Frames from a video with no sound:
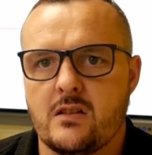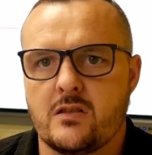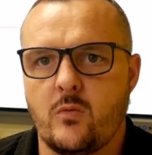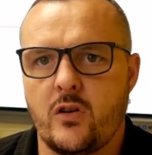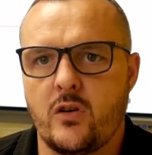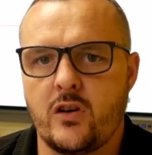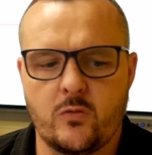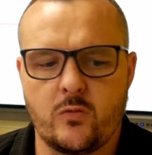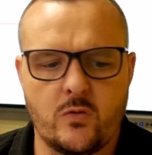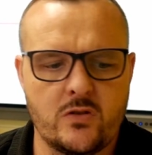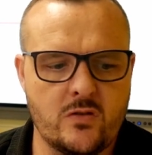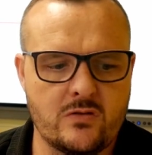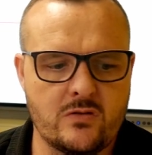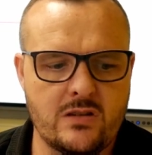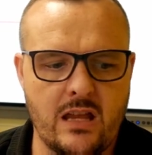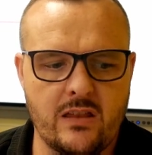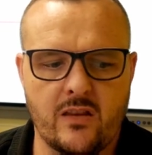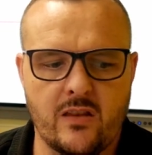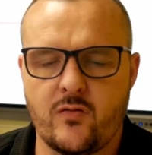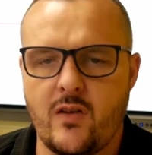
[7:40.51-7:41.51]
So what you do is you
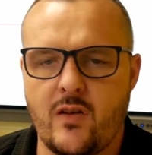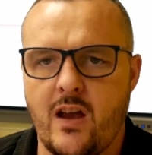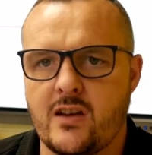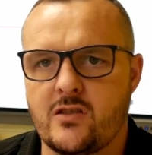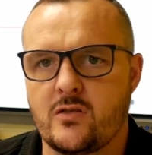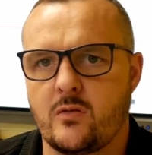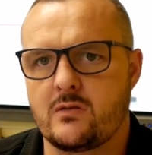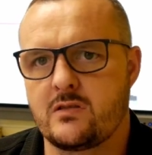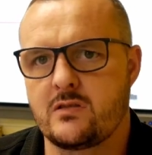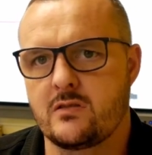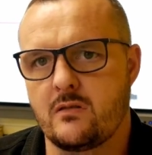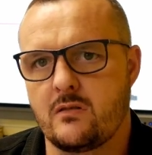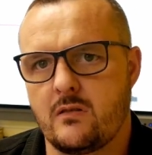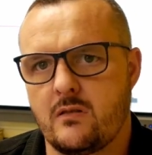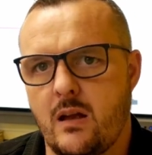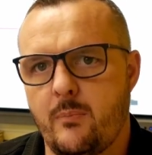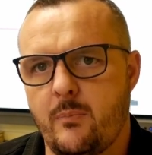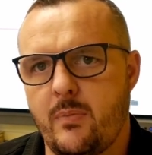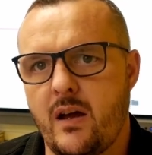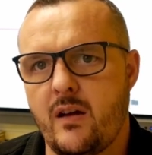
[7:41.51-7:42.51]
set the threshold to
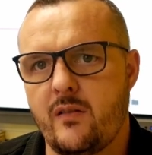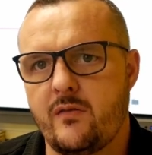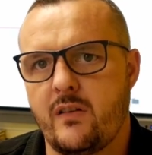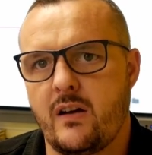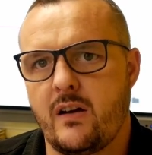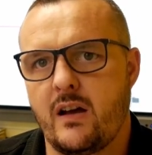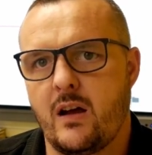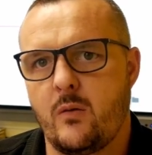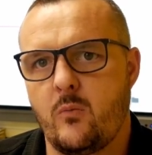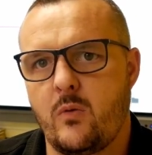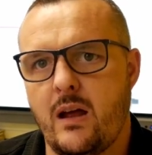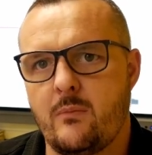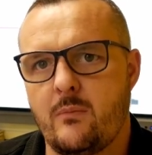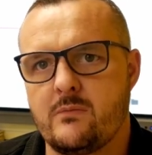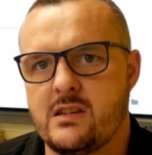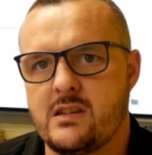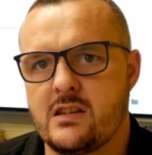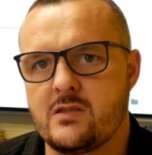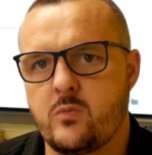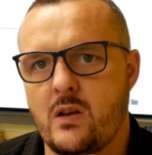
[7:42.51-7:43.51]
above, and what
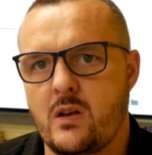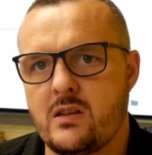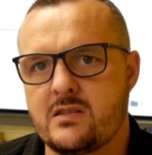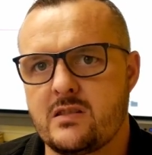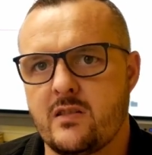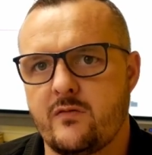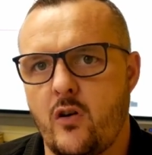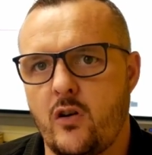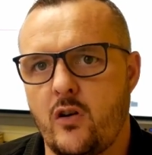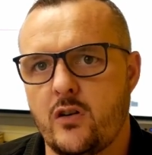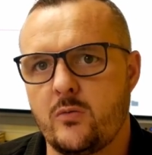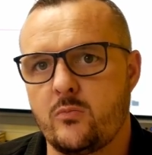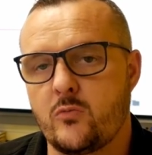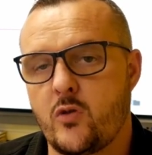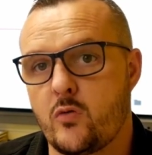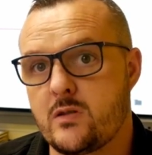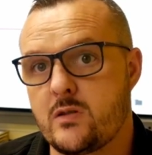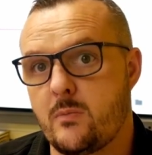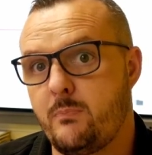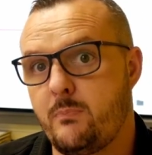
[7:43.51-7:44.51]
happens is once the
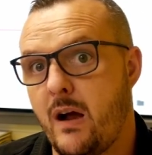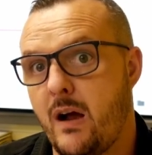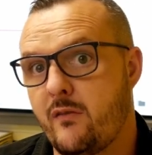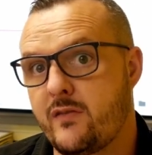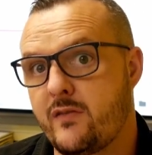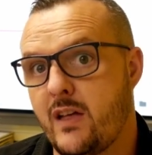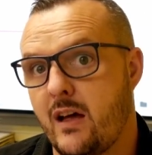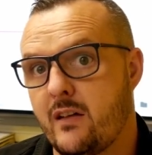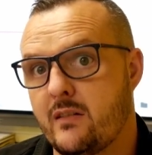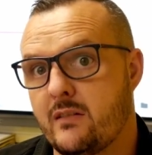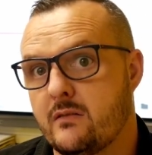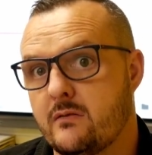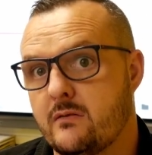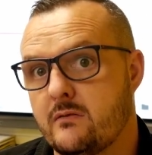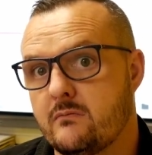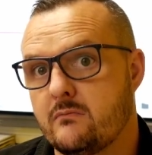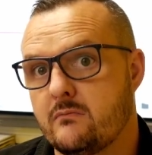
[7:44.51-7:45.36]
volume goes above that